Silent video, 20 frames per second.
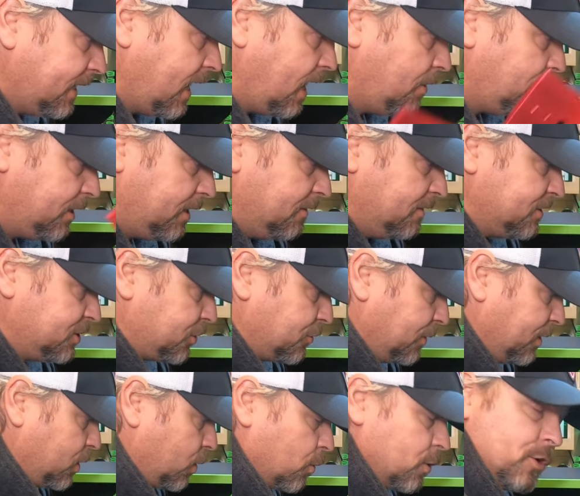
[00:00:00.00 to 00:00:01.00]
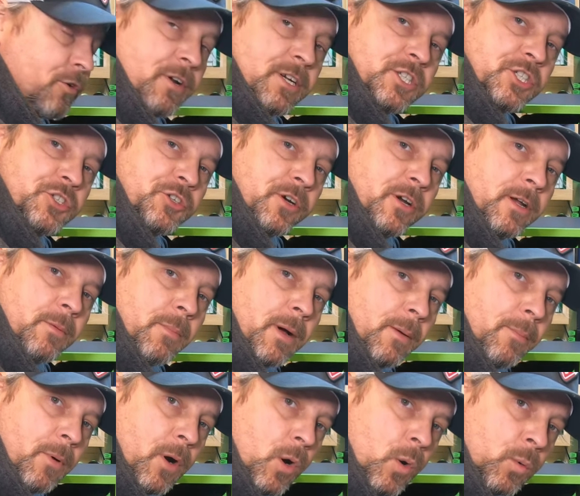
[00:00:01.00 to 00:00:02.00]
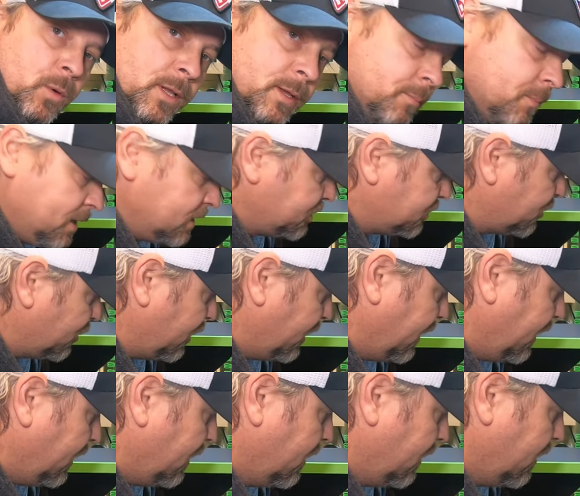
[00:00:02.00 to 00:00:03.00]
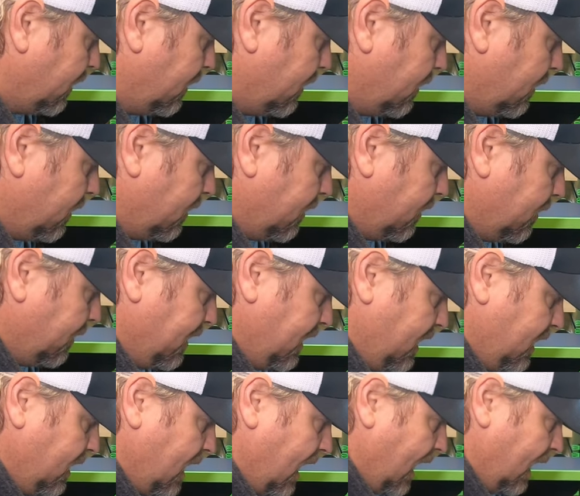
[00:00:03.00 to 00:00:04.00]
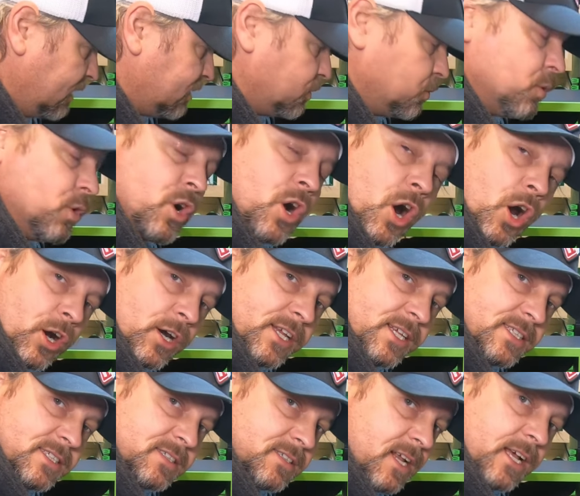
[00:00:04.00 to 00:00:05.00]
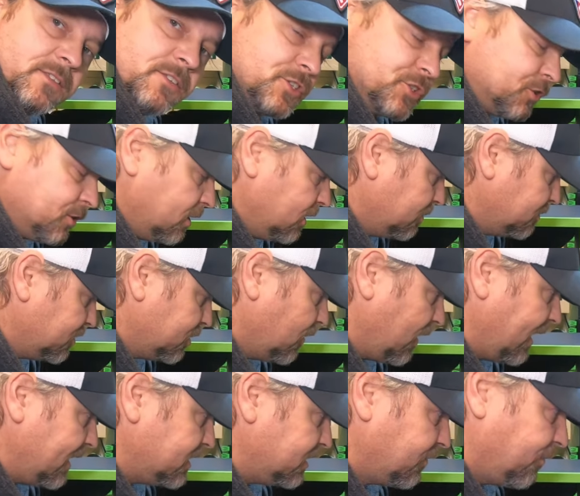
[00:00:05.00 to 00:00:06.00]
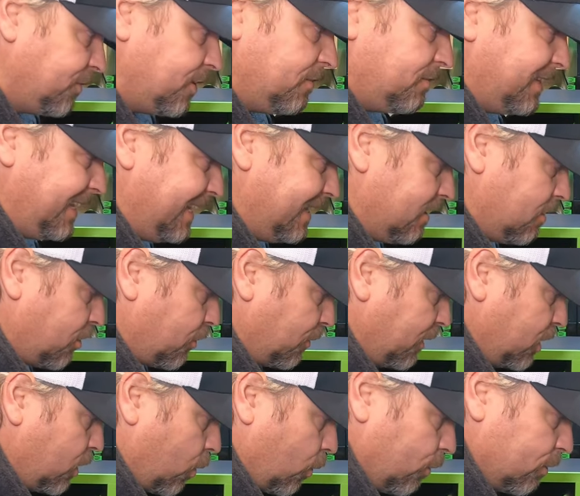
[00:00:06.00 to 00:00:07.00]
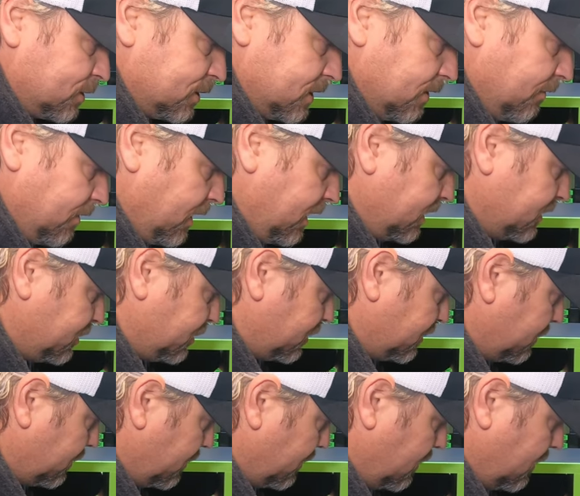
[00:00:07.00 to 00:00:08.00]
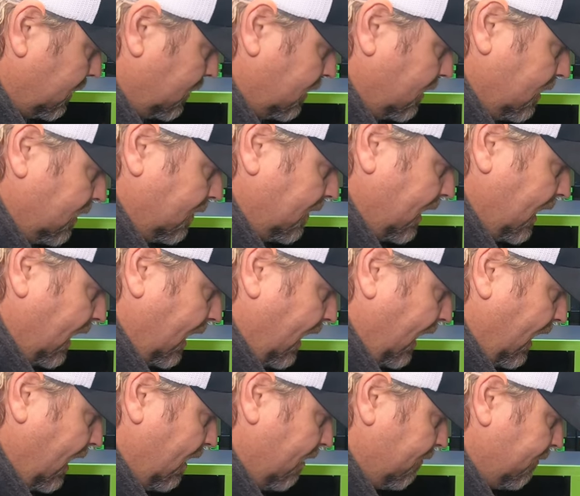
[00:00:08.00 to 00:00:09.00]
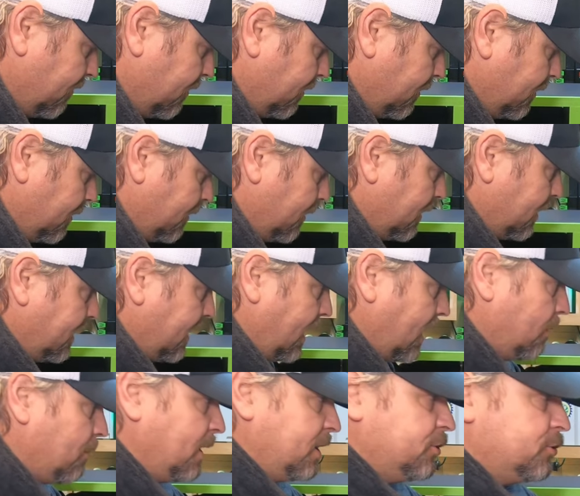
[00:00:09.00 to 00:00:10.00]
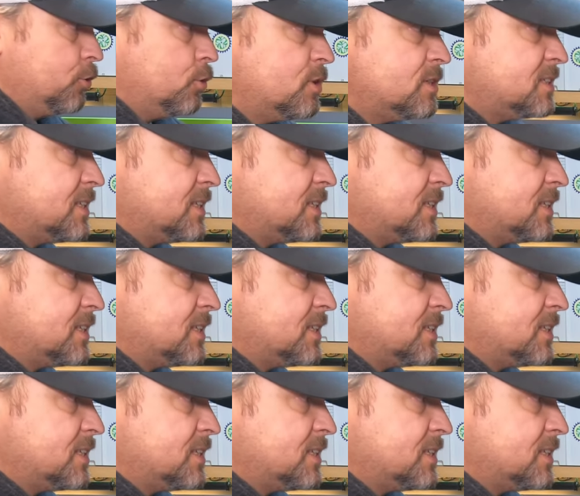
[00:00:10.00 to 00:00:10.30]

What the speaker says: counting this 3/4 inch trim. I'm only measuring the actual carcass, not the trim. So that is 15 3/4 inches that I have. Now my drawer